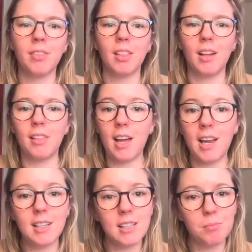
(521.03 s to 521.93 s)

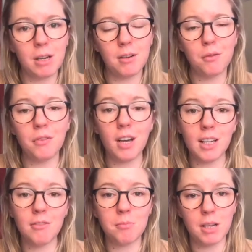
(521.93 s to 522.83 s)
Then spend
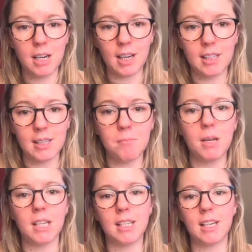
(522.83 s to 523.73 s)
5 minutes
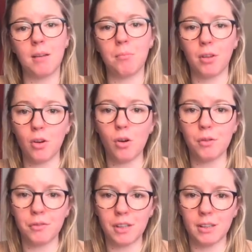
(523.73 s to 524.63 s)
mixing up the
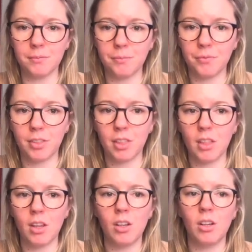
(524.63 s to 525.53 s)
coffee.
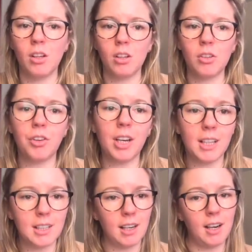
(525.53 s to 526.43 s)
Create
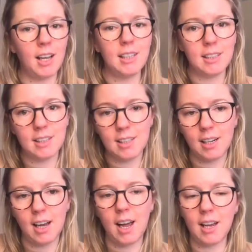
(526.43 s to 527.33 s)
a light
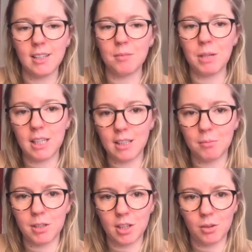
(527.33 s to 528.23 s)
and a medium
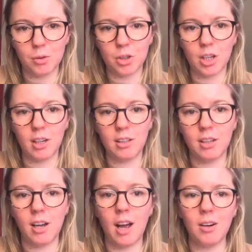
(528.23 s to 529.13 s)
solution
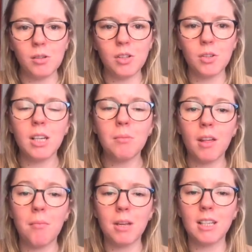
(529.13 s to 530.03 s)
and also keep that
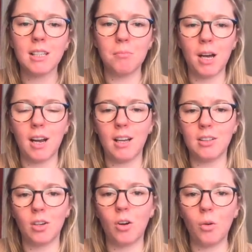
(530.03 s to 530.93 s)
mixing palette
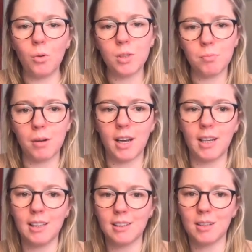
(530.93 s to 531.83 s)
close by
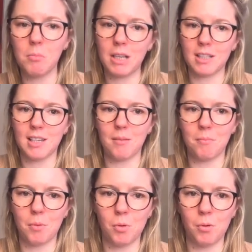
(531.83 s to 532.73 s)
to mix up more.